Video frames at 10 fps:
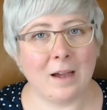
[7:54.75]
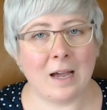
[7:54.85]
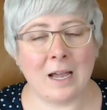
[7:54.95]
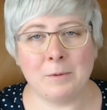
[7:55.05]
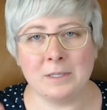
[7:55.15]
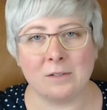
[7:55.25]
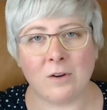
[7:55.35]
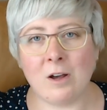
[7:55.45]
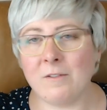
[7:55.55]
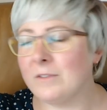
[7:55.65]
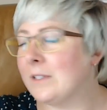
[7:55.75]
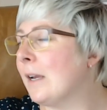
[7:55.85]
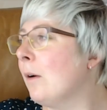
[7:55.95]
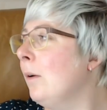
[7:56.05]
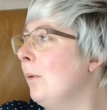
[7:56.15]
I was off
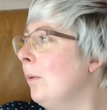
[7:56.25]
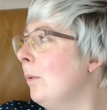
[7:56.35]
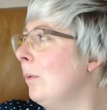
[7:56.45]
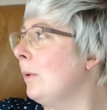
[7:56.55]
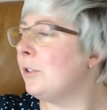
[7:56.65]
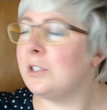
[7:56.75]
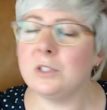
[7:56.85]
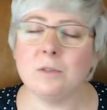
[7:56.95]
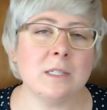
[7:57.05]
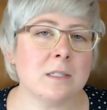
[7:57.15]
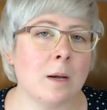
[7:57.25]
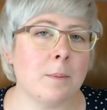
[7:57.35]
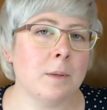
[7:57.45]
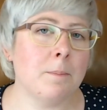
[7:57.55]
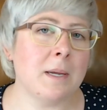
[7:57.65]
saying, oh, we'll just do these
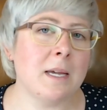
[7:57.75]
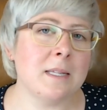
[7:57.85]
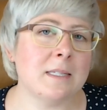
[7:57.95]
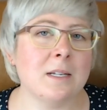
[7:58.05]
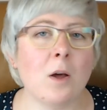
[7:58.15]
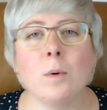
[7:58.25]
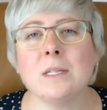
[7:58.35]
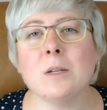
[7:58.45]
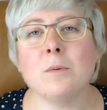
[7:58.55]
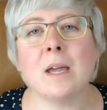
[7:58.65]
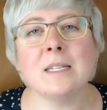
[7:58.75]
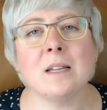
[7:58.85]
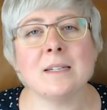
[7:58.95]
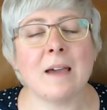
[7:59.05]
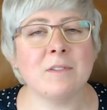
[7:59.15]
couple of bits and oh, it's so nice
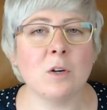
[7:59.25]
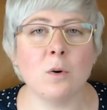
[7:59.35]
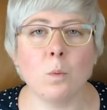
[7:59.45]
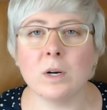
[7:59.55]
not to have to go to work